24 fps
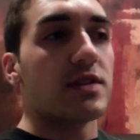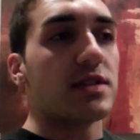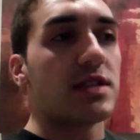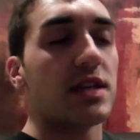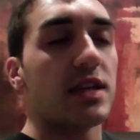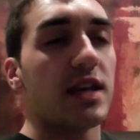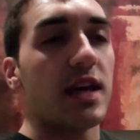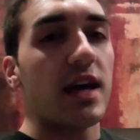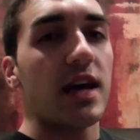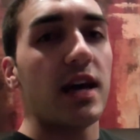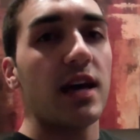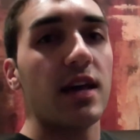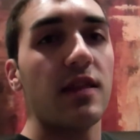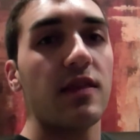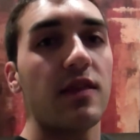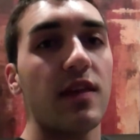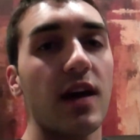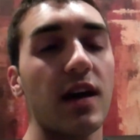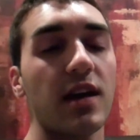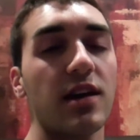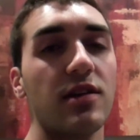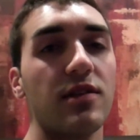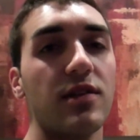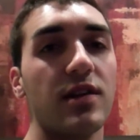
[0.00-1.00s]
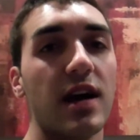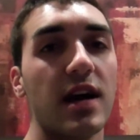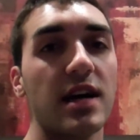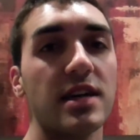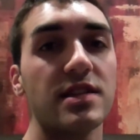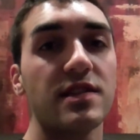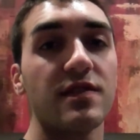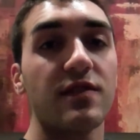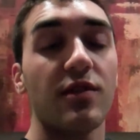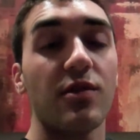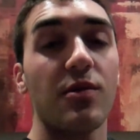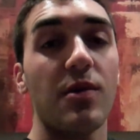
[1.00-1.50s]
today. Thank you
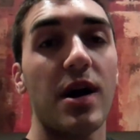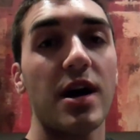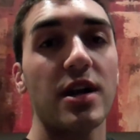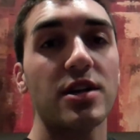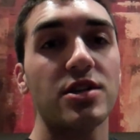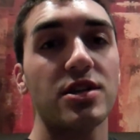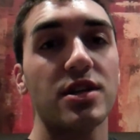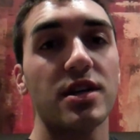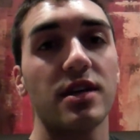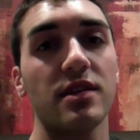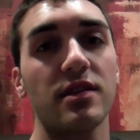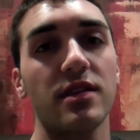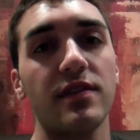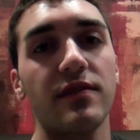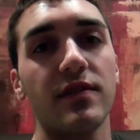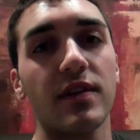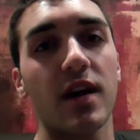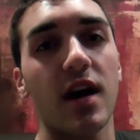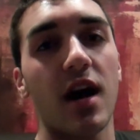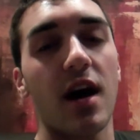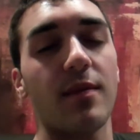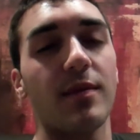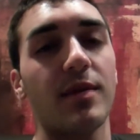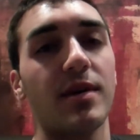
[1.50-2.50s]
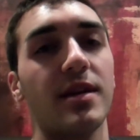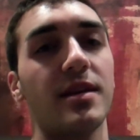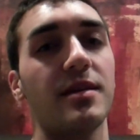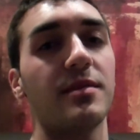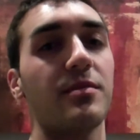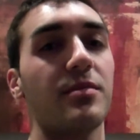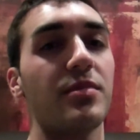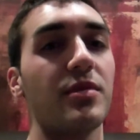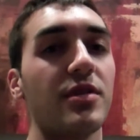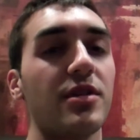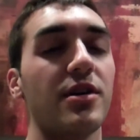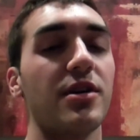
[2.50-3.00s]
guys for watching. Leave a
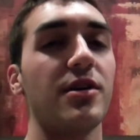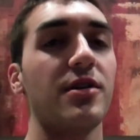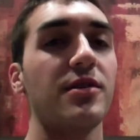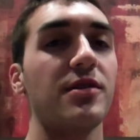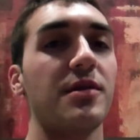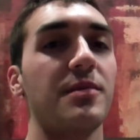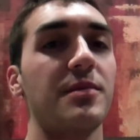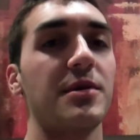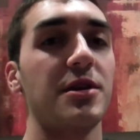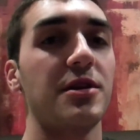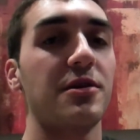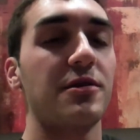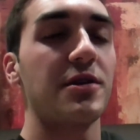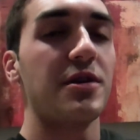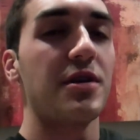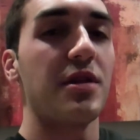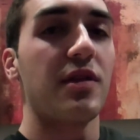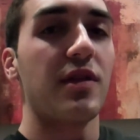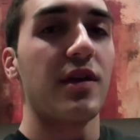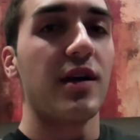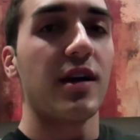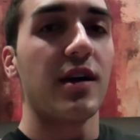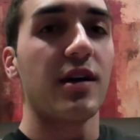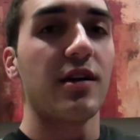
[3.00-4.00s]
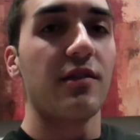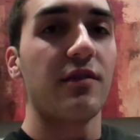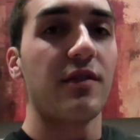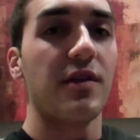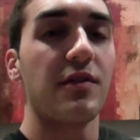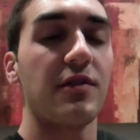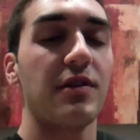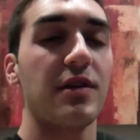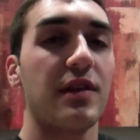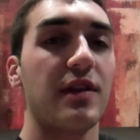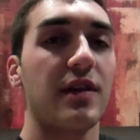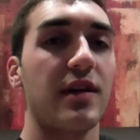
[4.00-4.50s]
comment below. Let me know what you think of
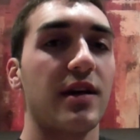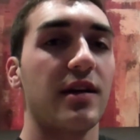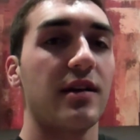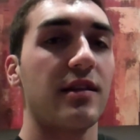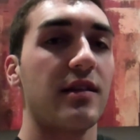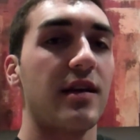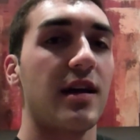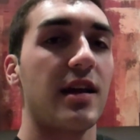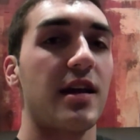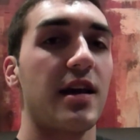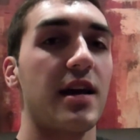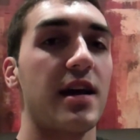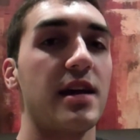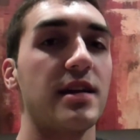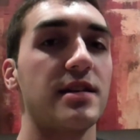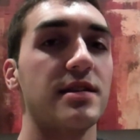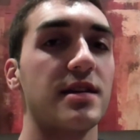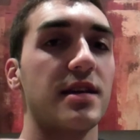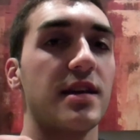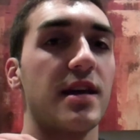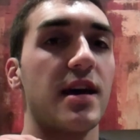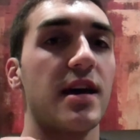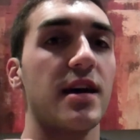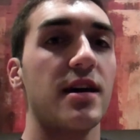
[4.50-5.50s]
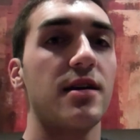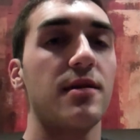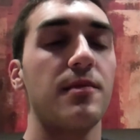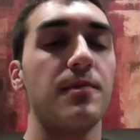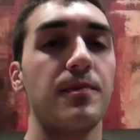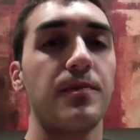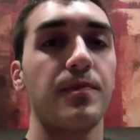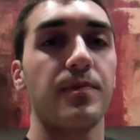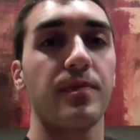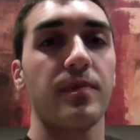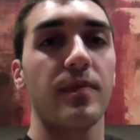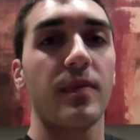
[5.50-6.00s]
everything that I ate today.
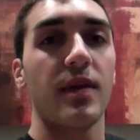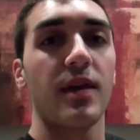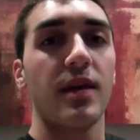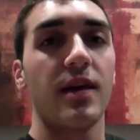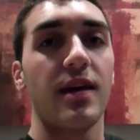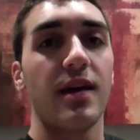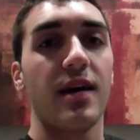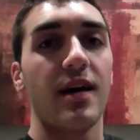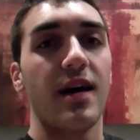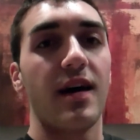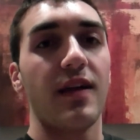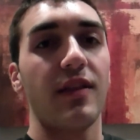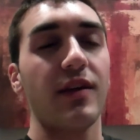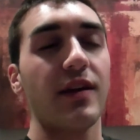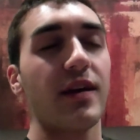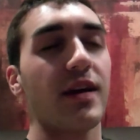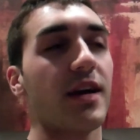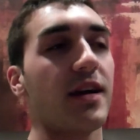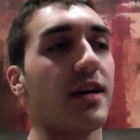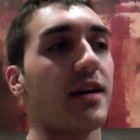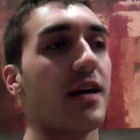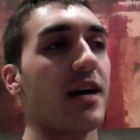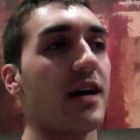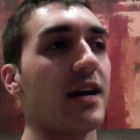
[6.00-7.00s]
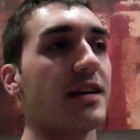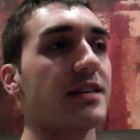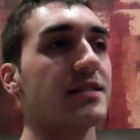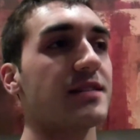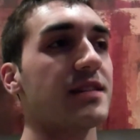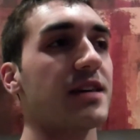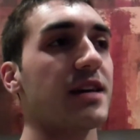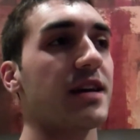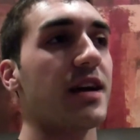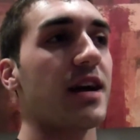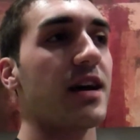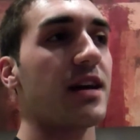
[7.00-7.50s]
I
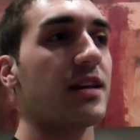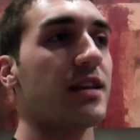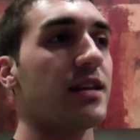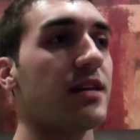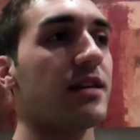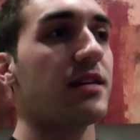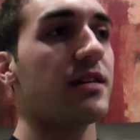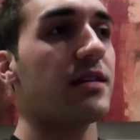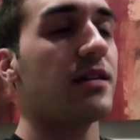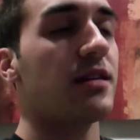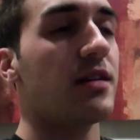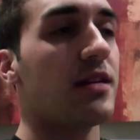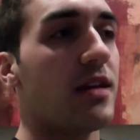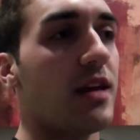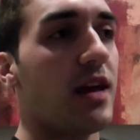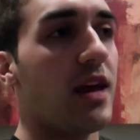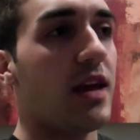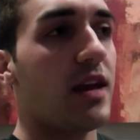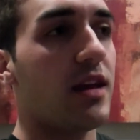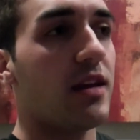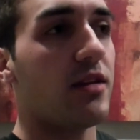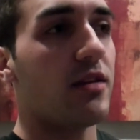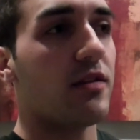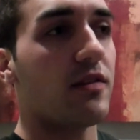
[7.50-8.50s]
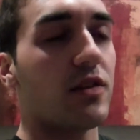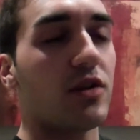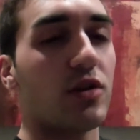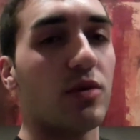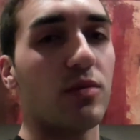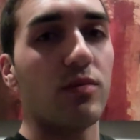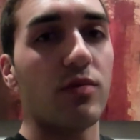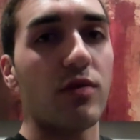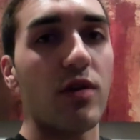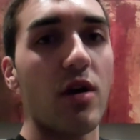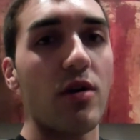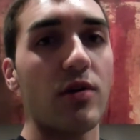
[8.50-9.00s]
guess I kind of ate a
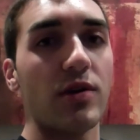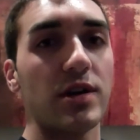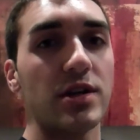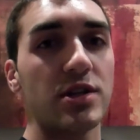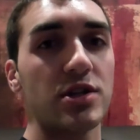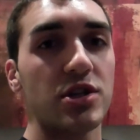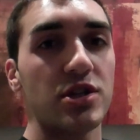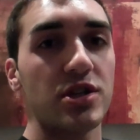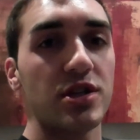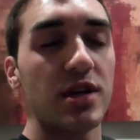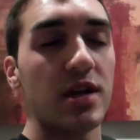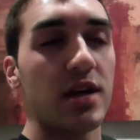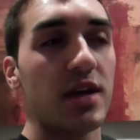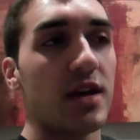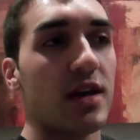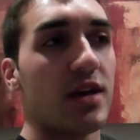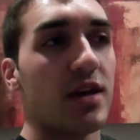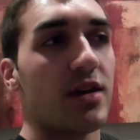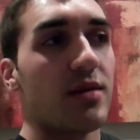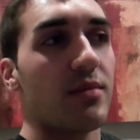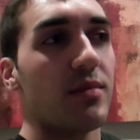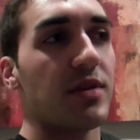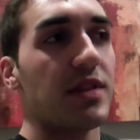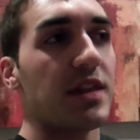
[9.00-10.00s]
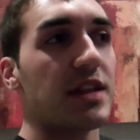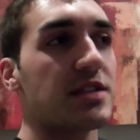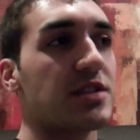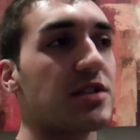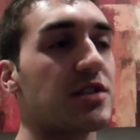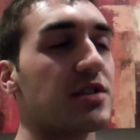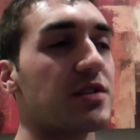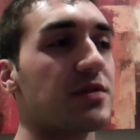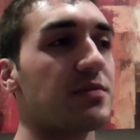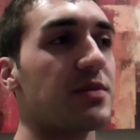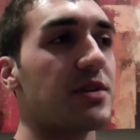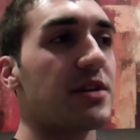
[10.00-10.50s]
little bro-ish, but that's
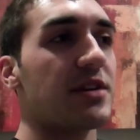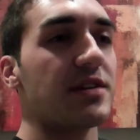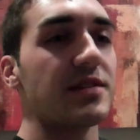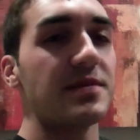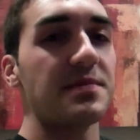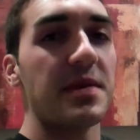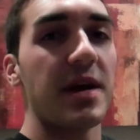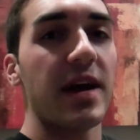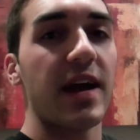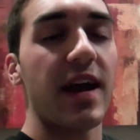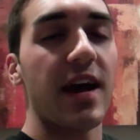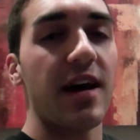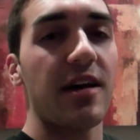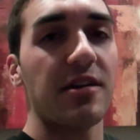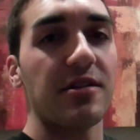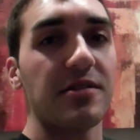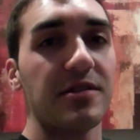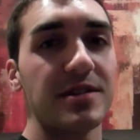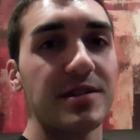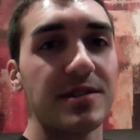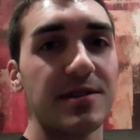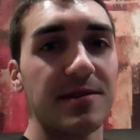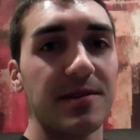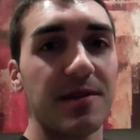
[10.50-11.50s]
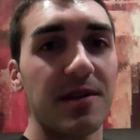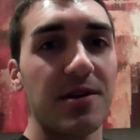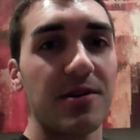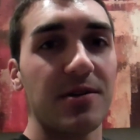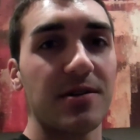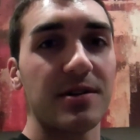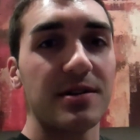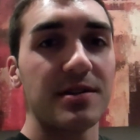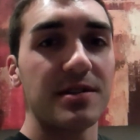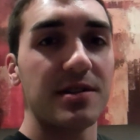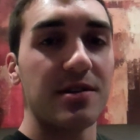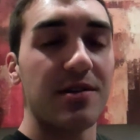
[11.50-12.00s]
just because my calories are
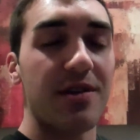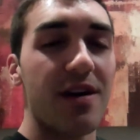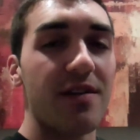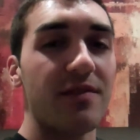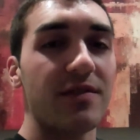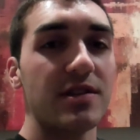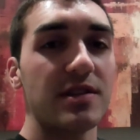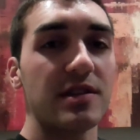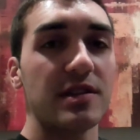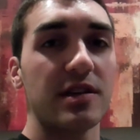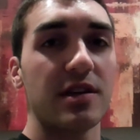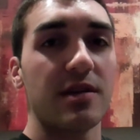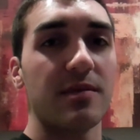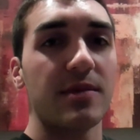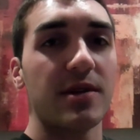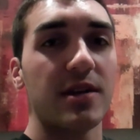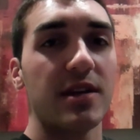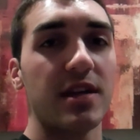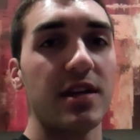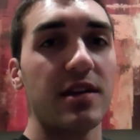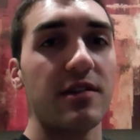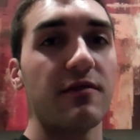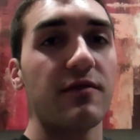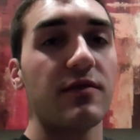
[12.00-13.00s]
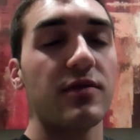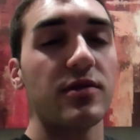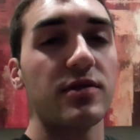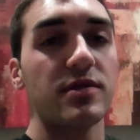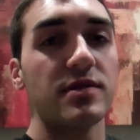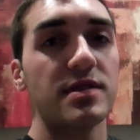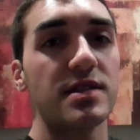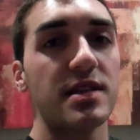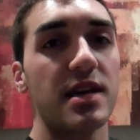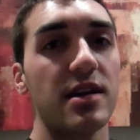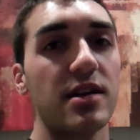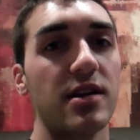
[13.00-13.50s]
lower, so obviously I'm going to eat
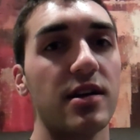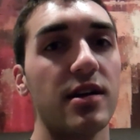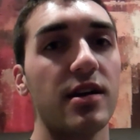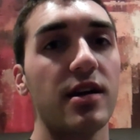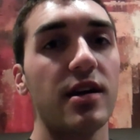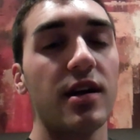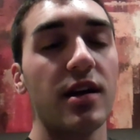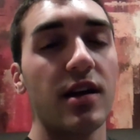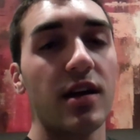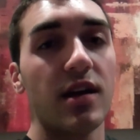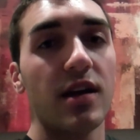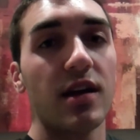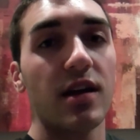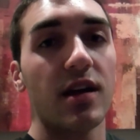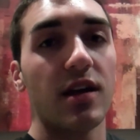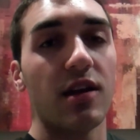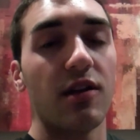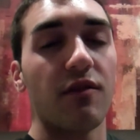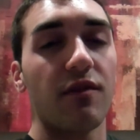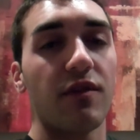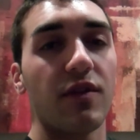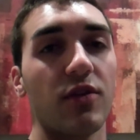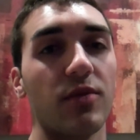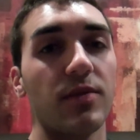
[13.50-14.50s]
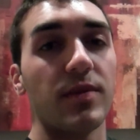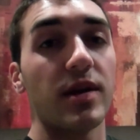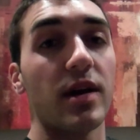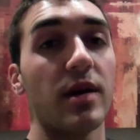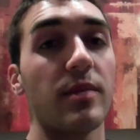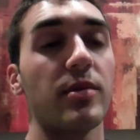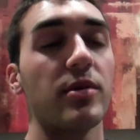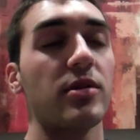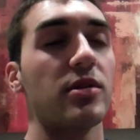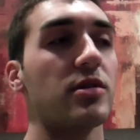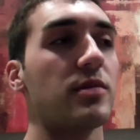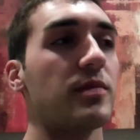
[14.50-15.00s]
foods that are going to fill me
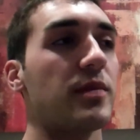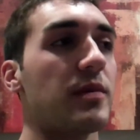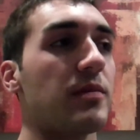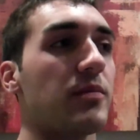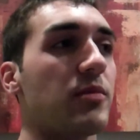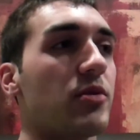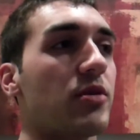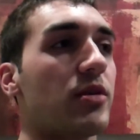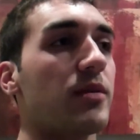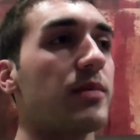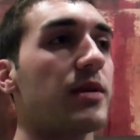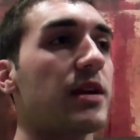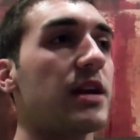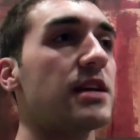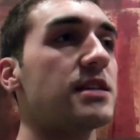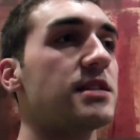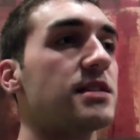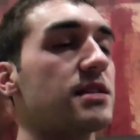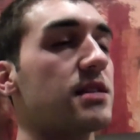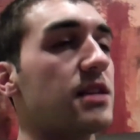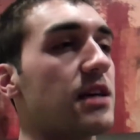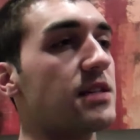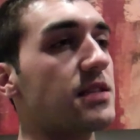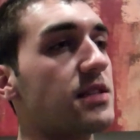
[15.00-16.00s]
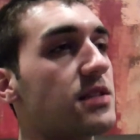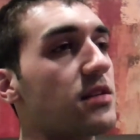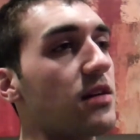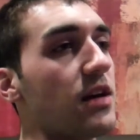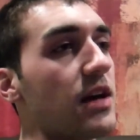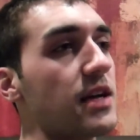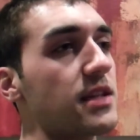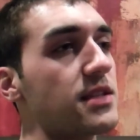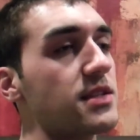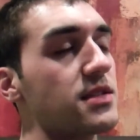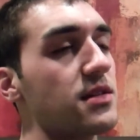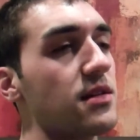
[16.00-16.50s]
up a little bit more. But I still
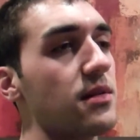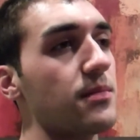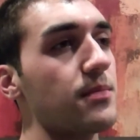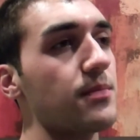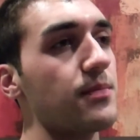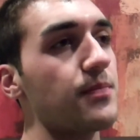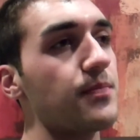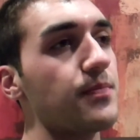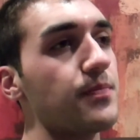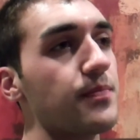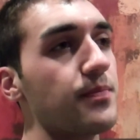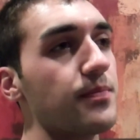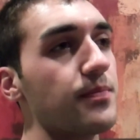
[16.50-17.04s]
had some